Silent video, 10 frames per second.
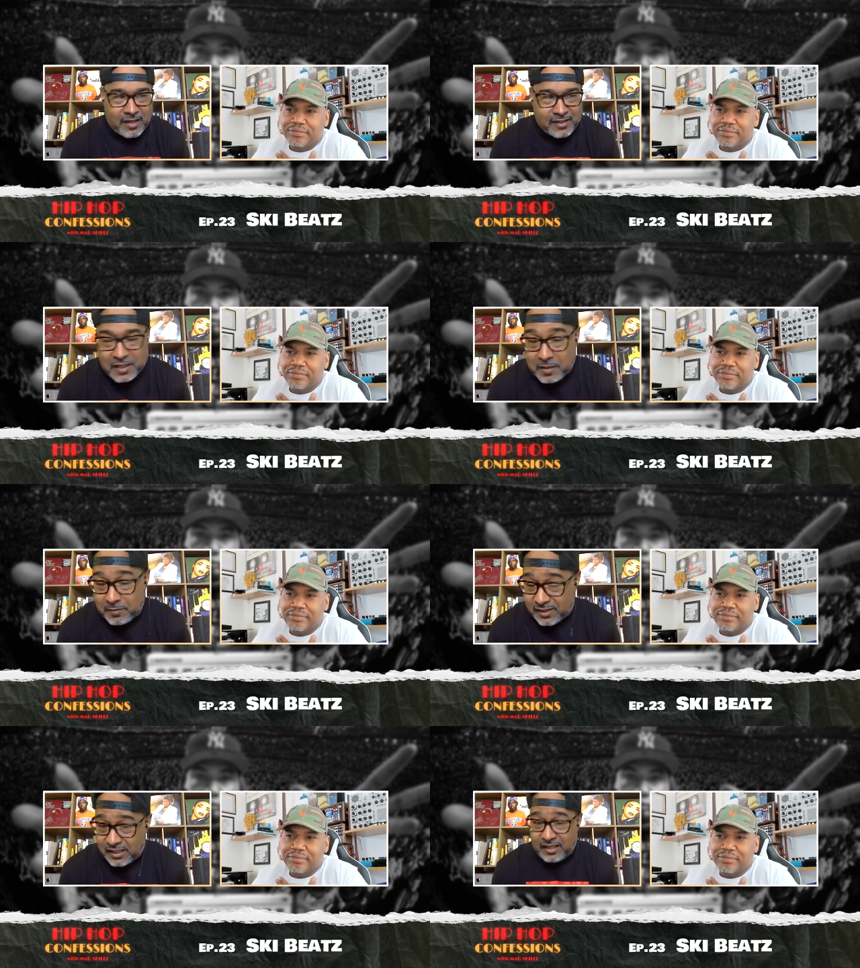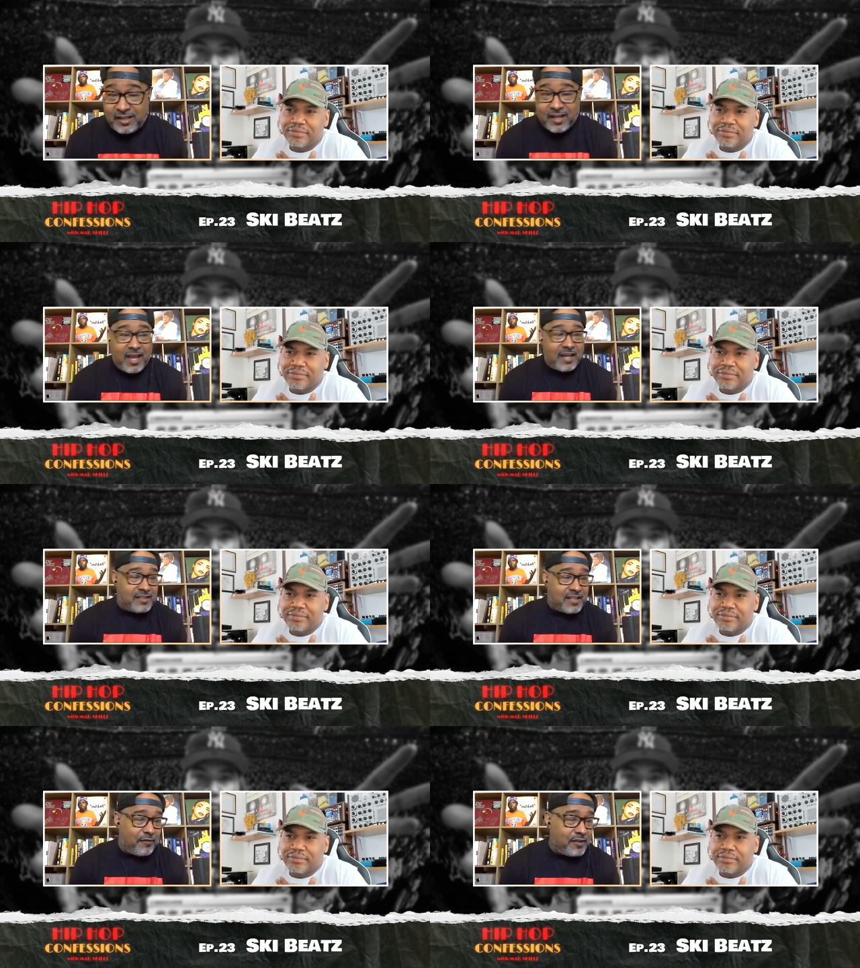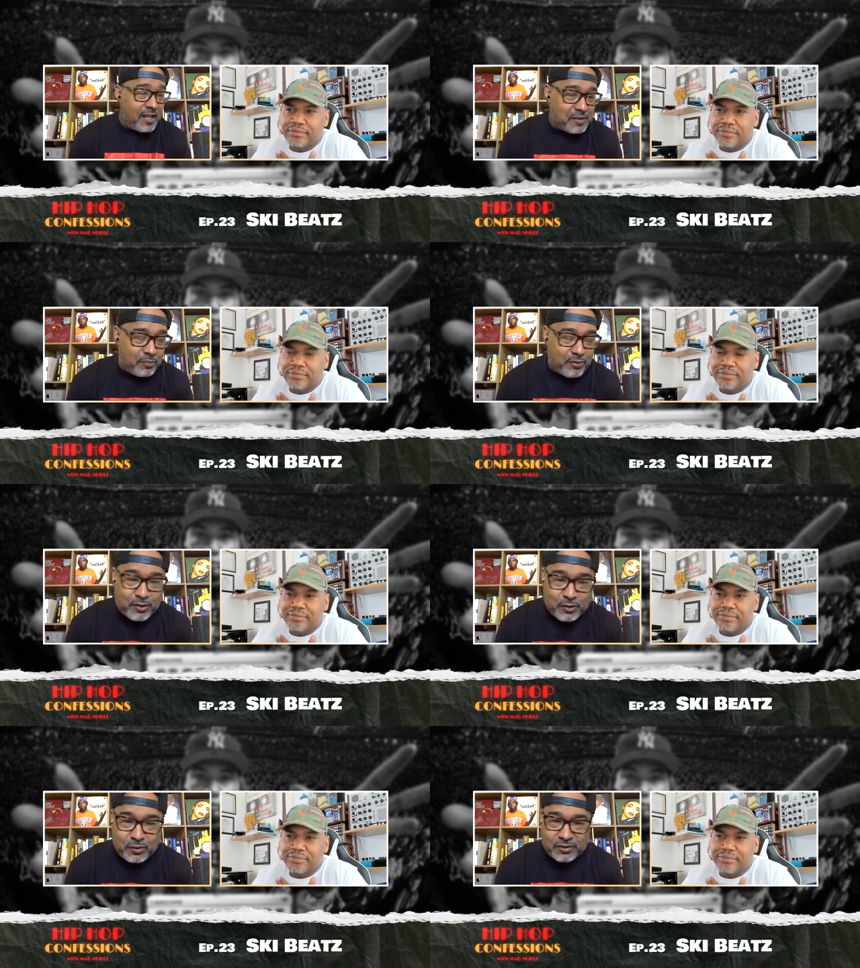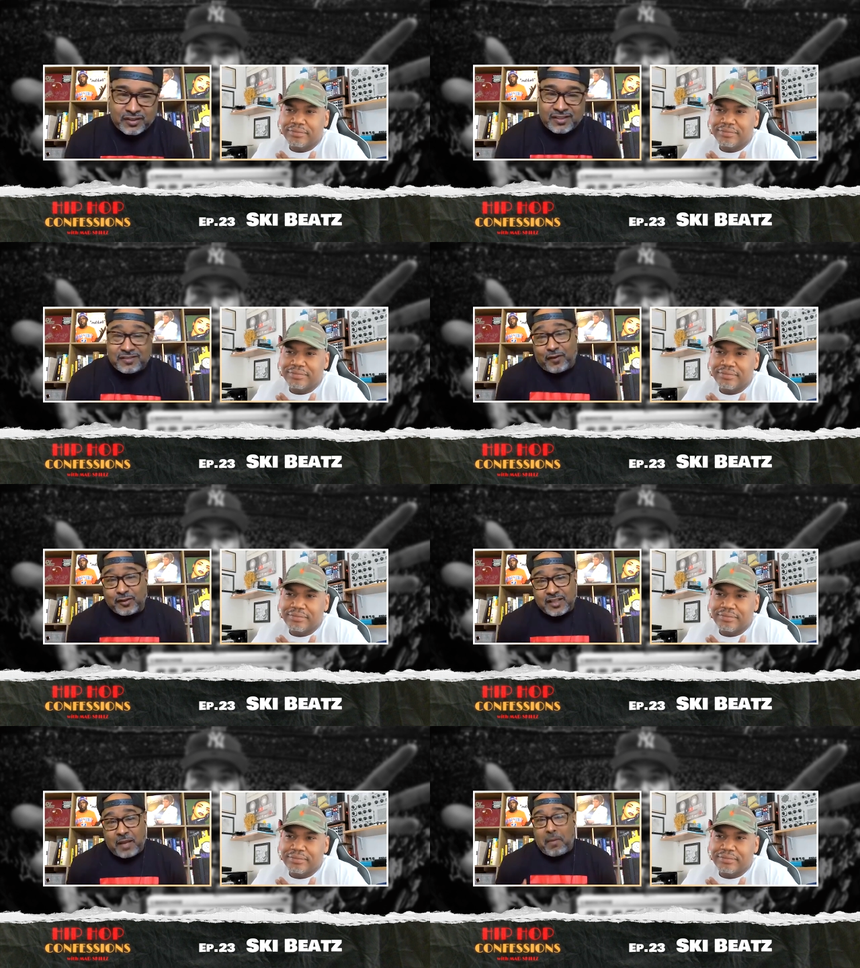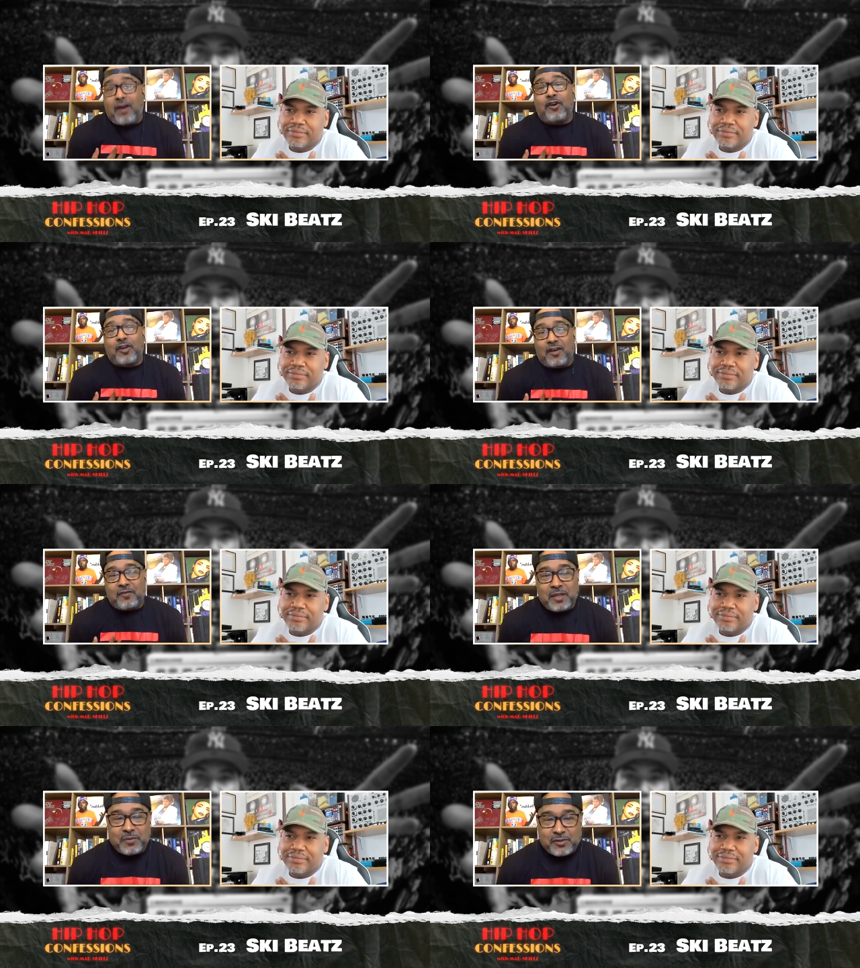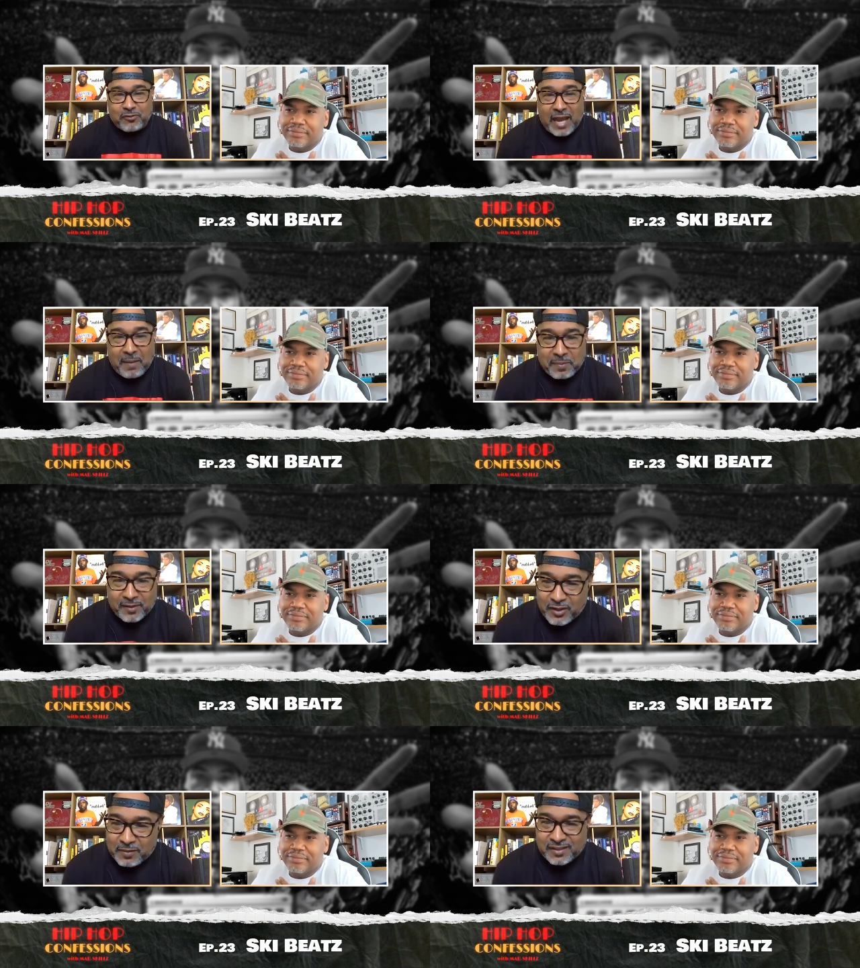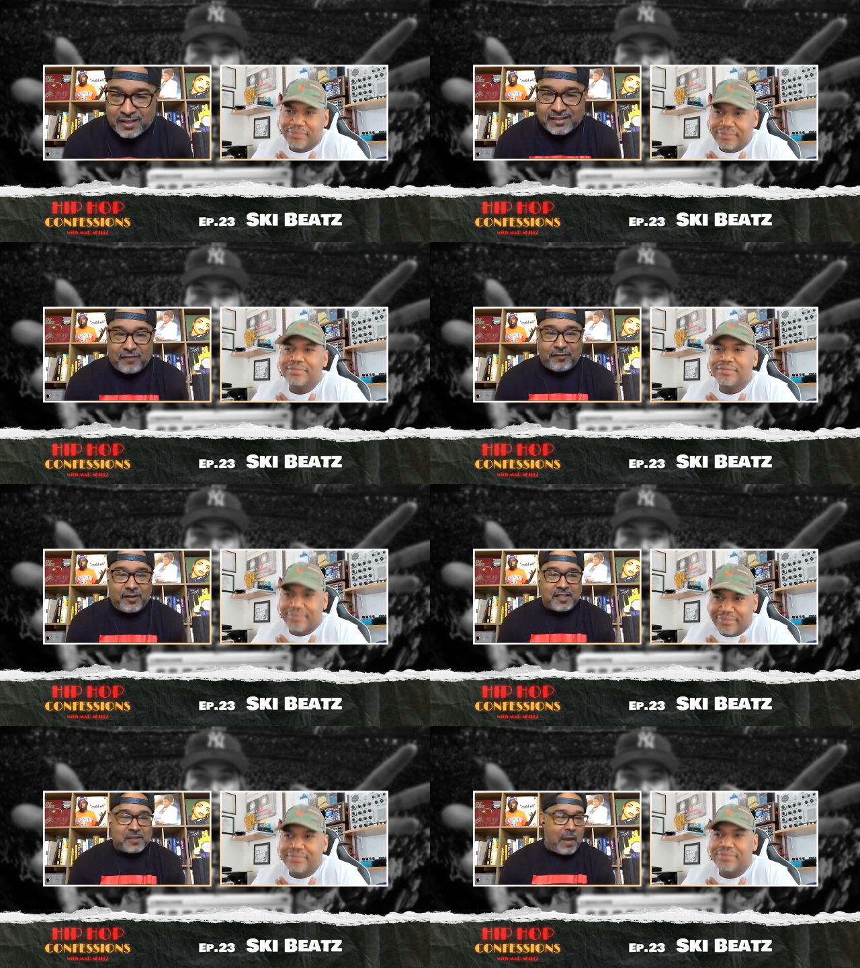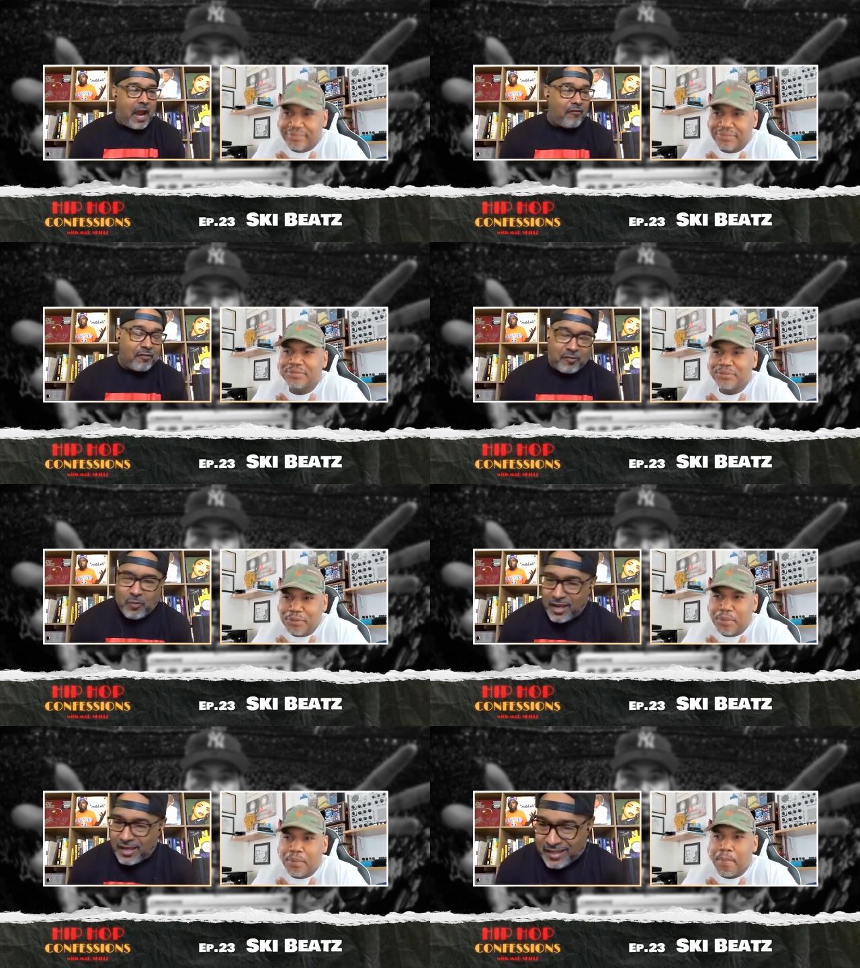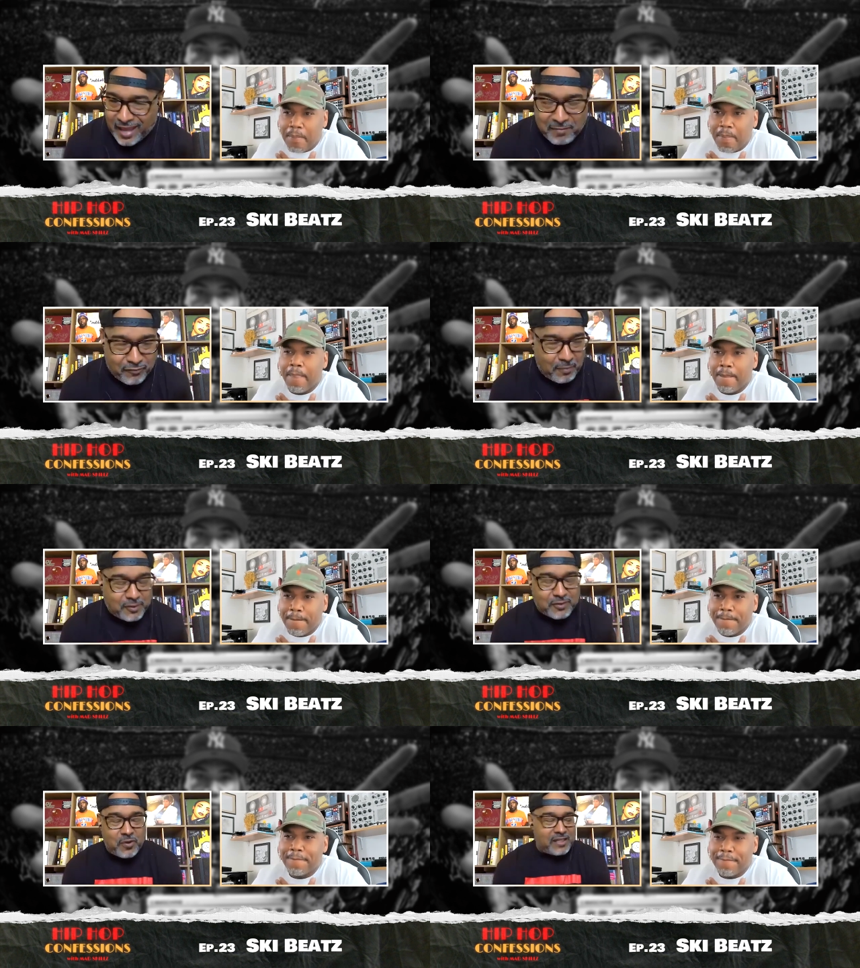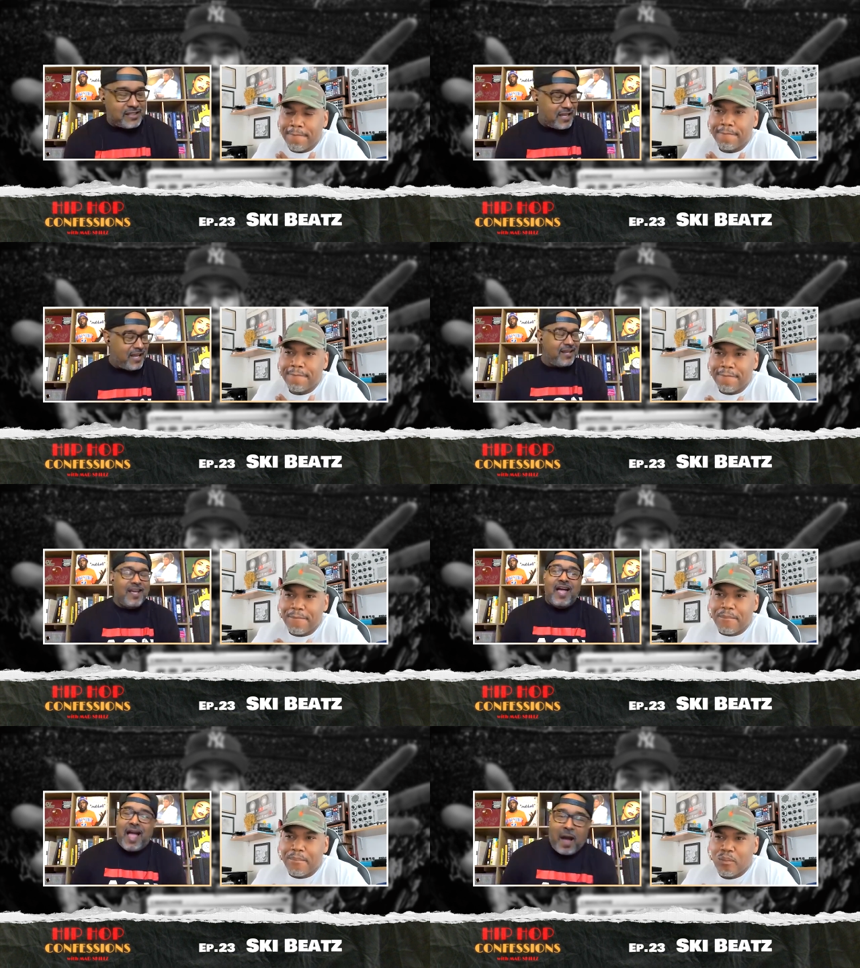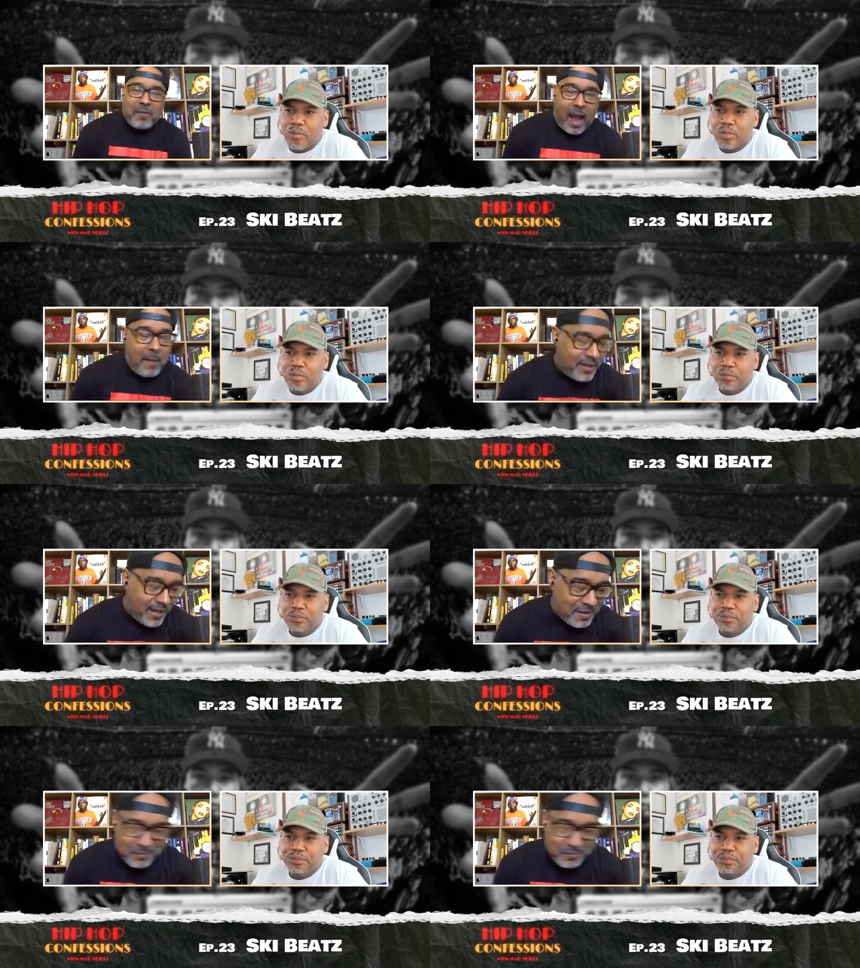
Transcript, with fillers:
Speaker 1: as an MC and definitely as a producer because the first time I heard of him, he was rapping. You know what I'm saying? Definitely inspiring from where he came from to what he did. I'm I'm gonna let